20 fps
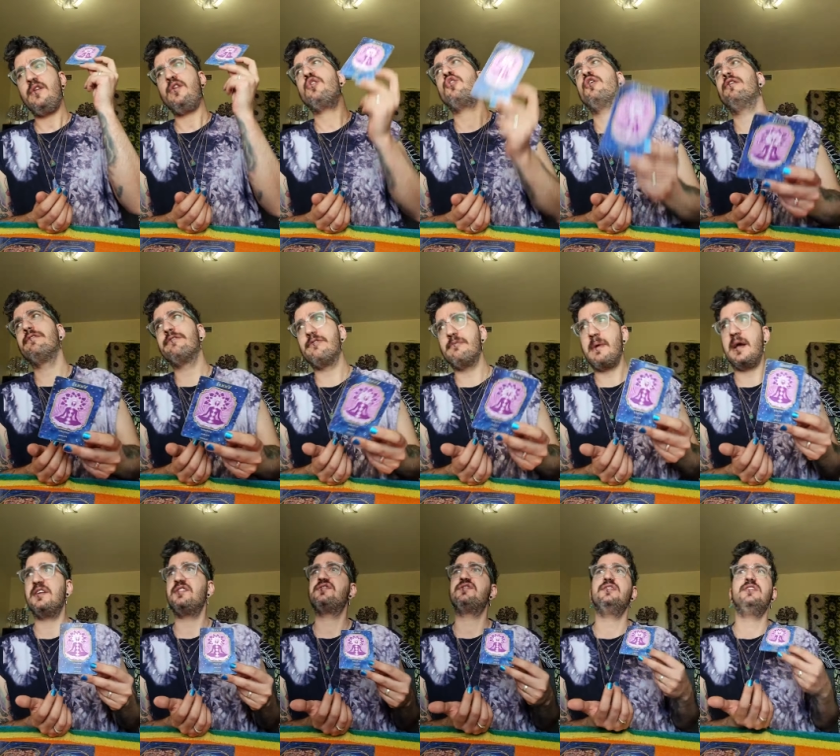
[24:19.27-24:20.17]

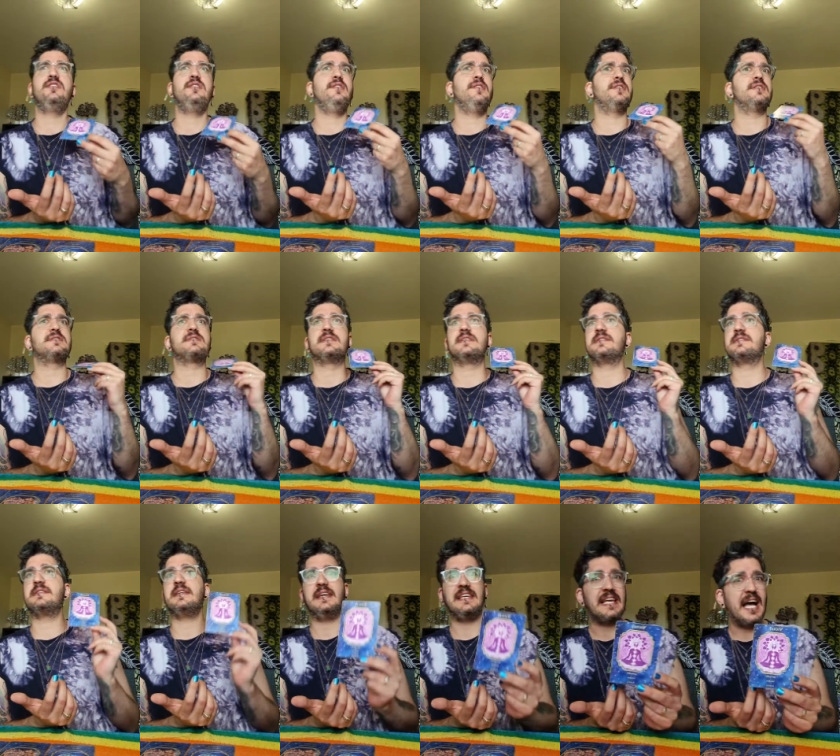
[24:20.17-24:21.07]
confirmation, this
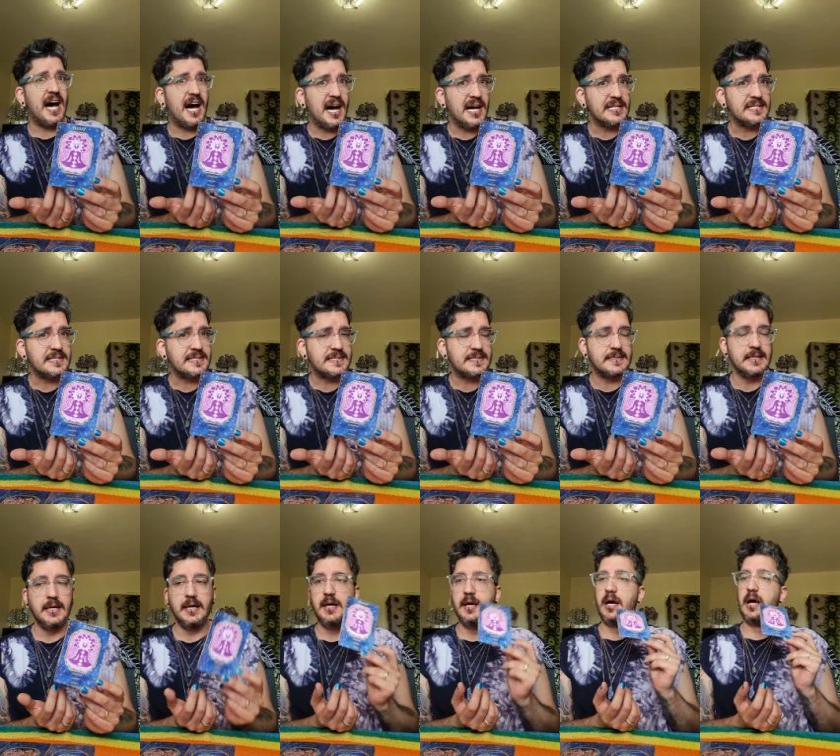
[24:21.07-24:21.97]
is yath.
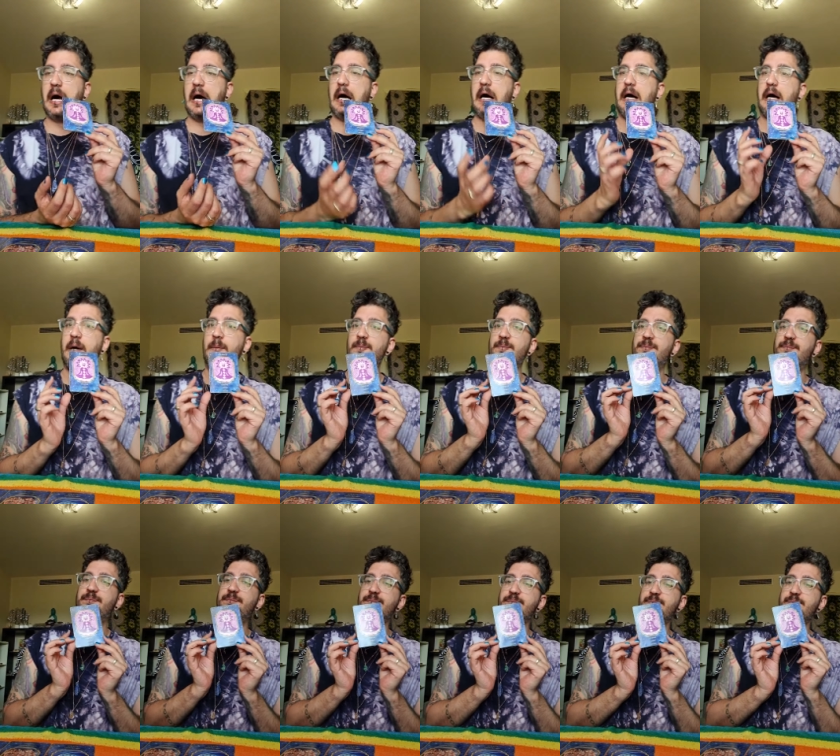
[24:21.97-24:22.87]

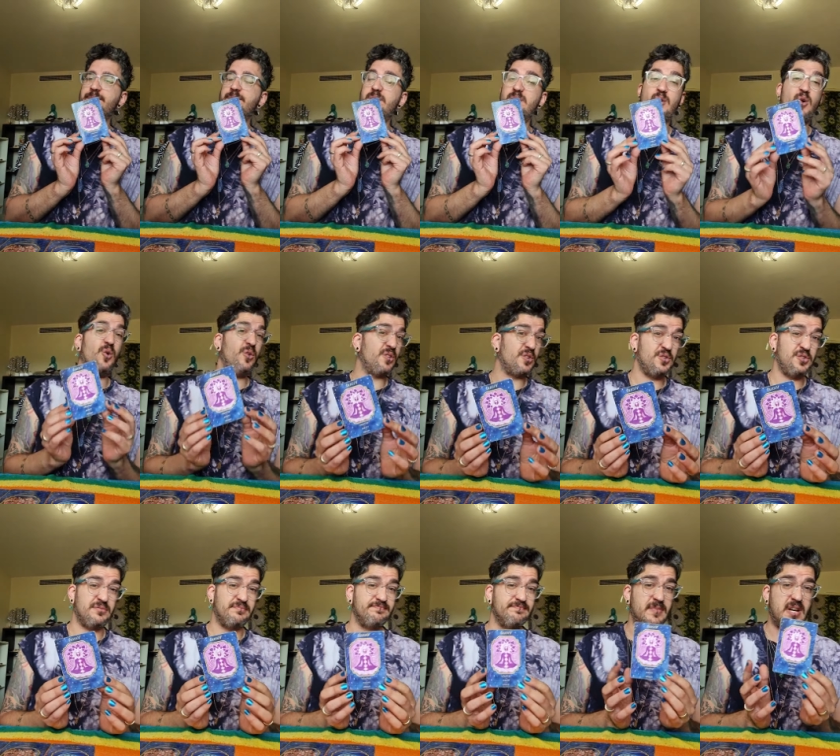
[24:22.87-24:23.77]
Um, all the
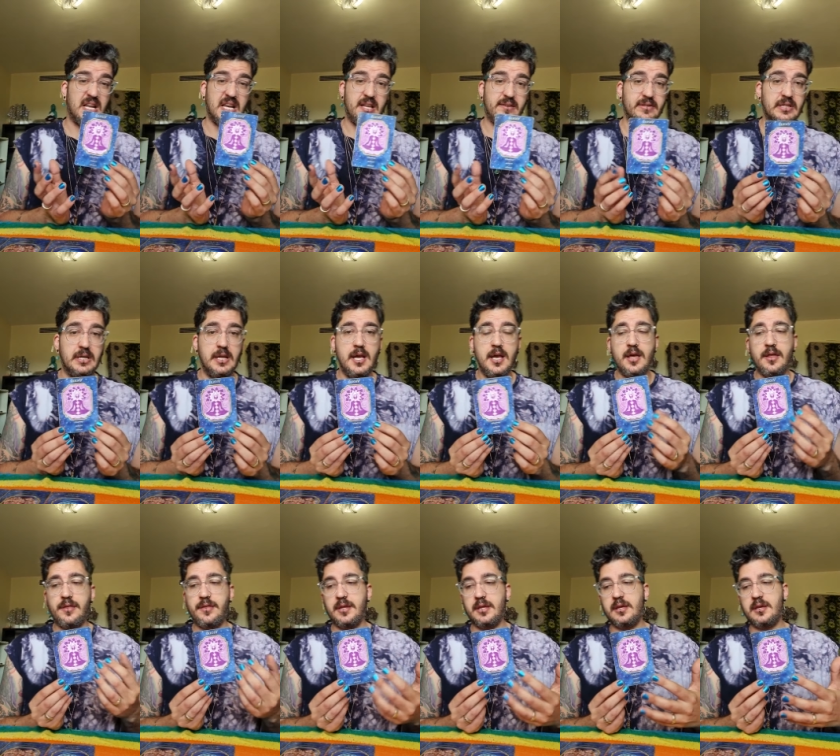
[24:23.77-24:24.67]
good. I love it.
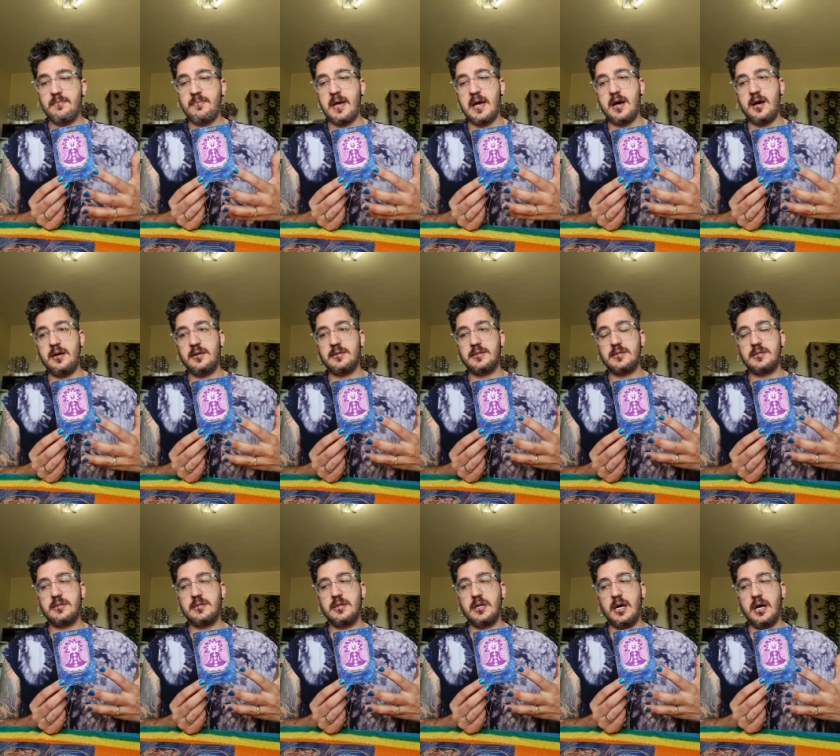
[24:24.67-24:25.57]
Think about.
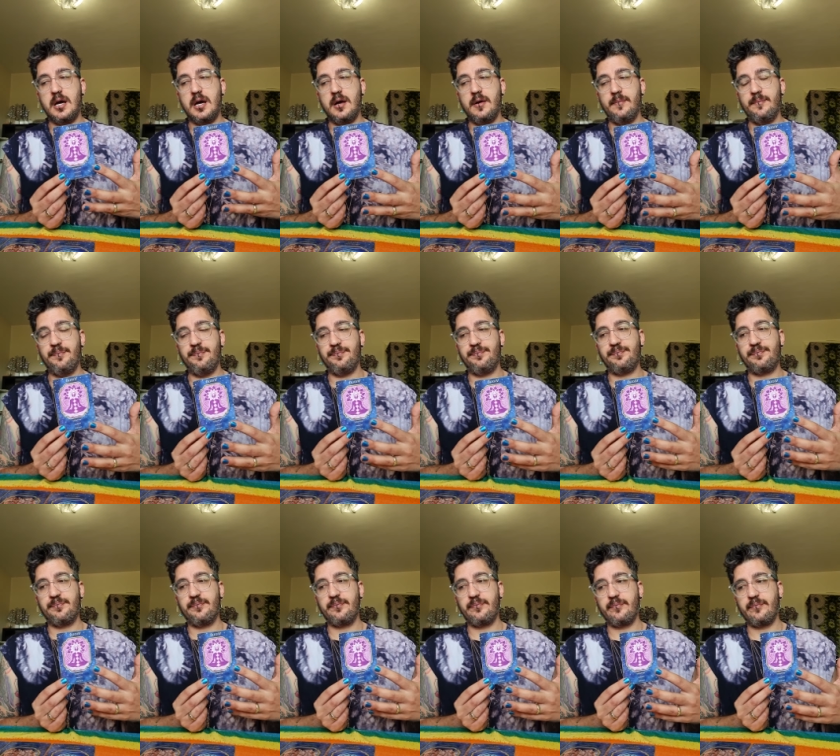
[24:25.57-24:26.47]
Um,
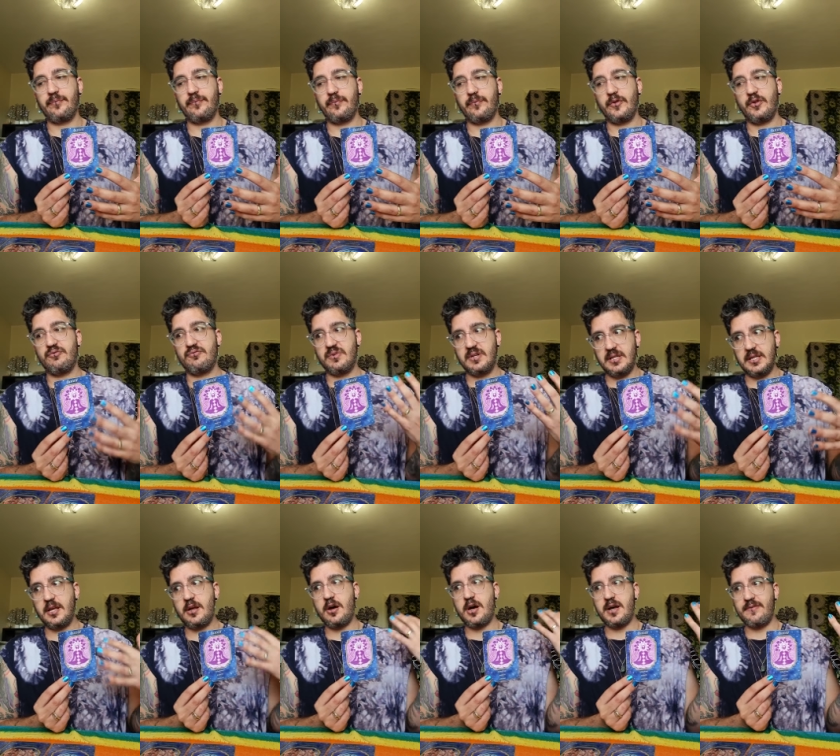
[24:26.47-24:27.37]

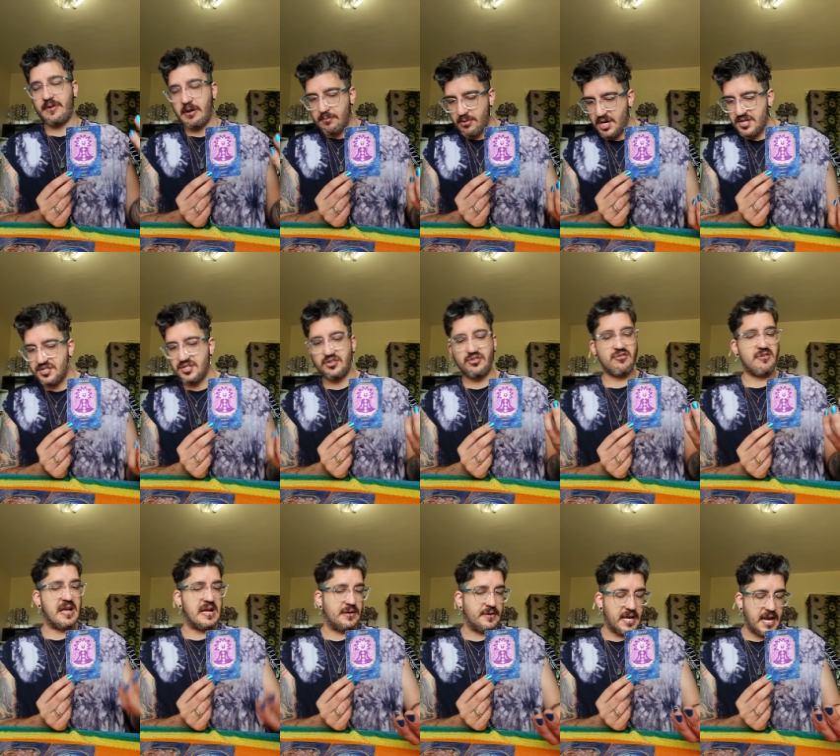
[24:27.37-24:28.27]
really high vibration
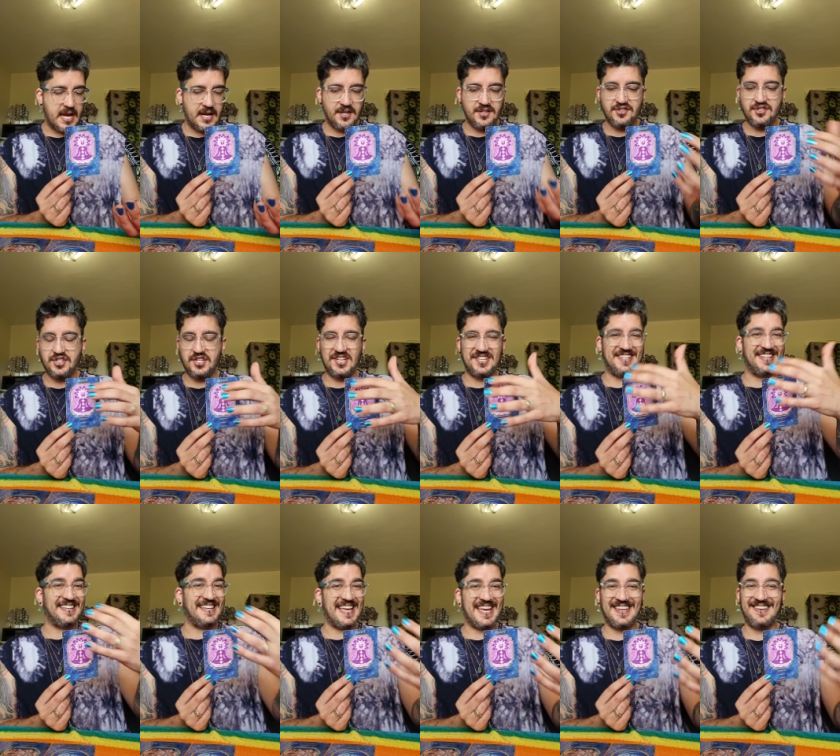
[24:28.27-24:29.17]
crown energy
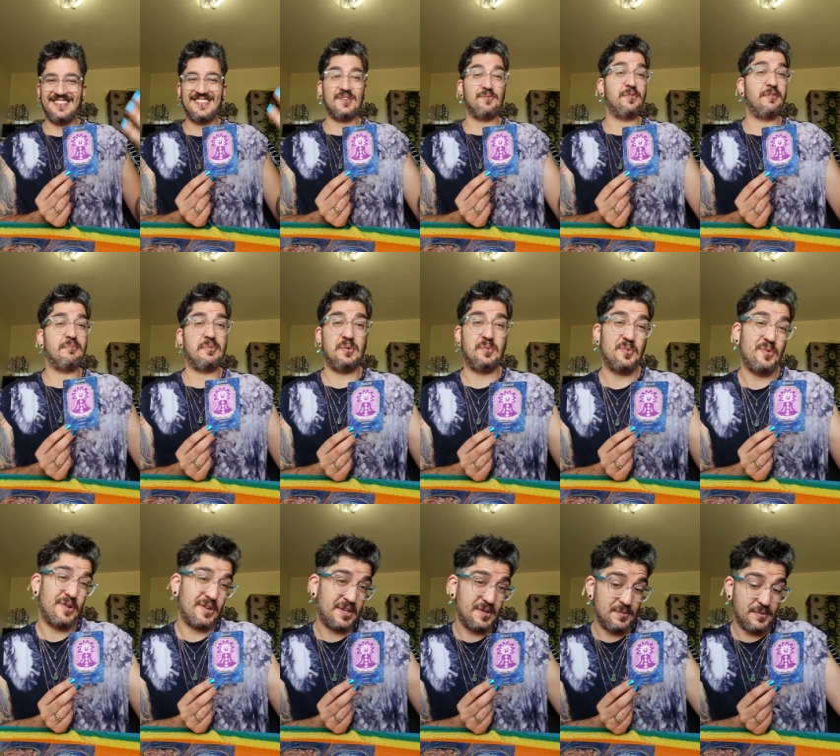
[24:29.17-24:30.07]
again that we've been
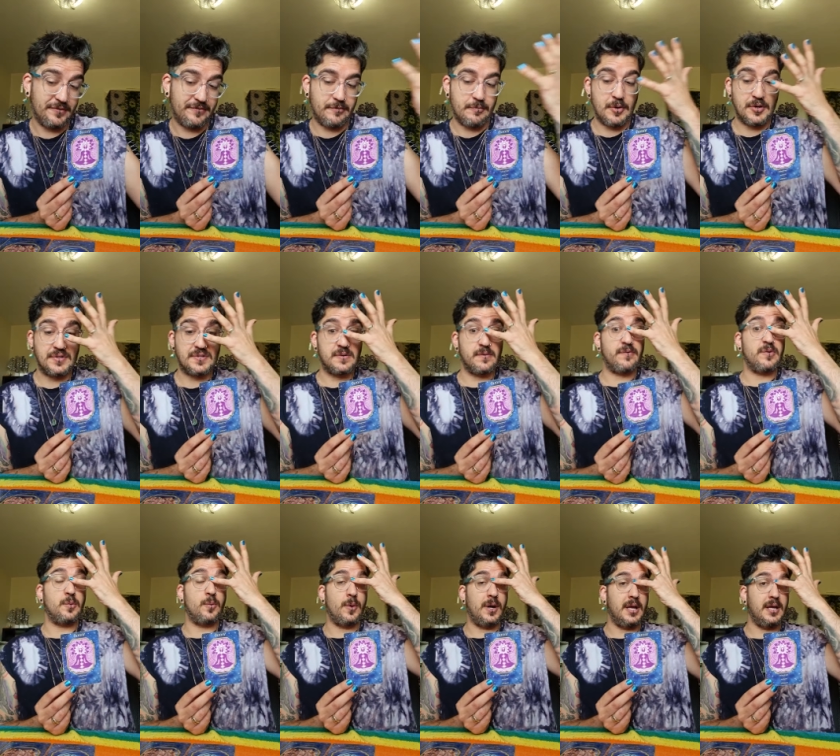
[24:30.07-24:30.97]
working with for most of
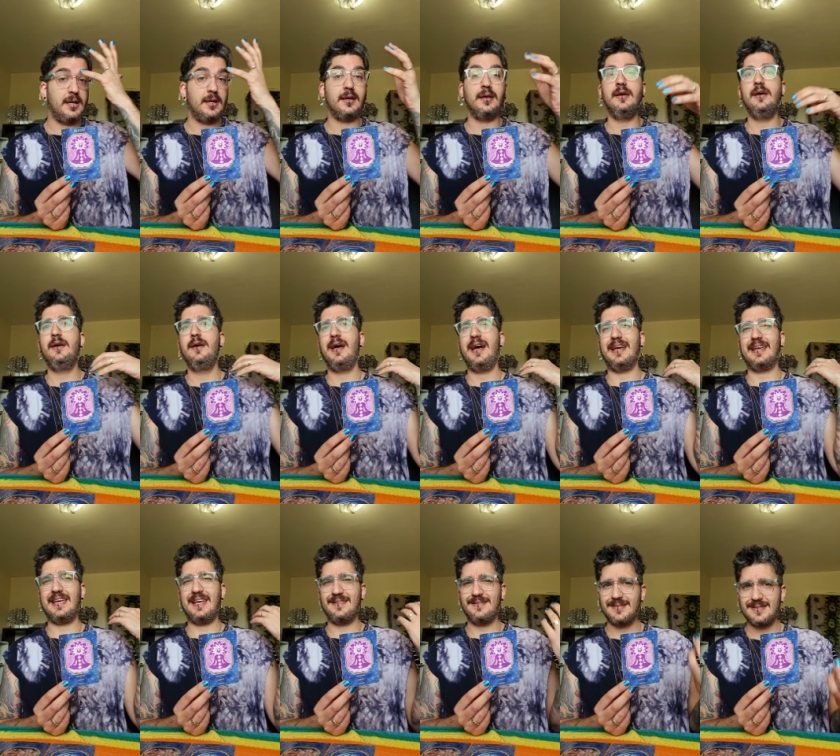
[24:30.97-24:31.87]
the week.
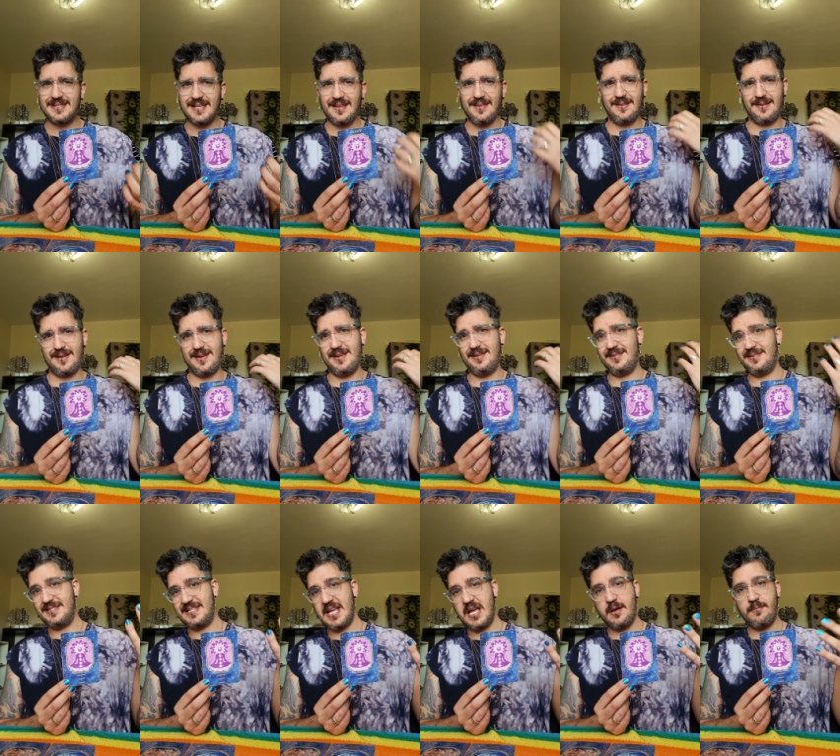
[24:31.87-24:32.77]
Again, selenite,
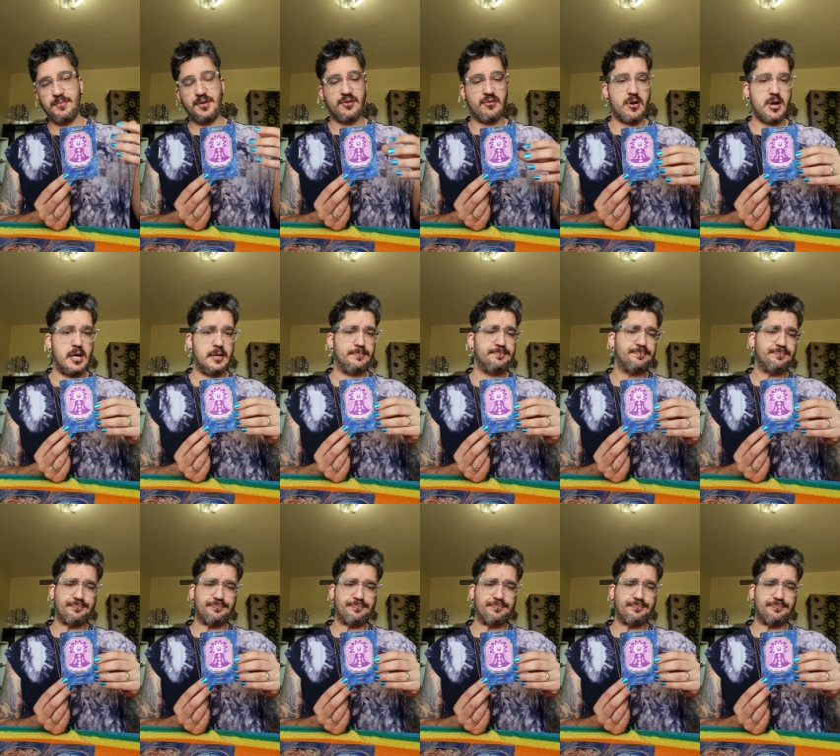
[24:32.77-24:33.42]
danburite.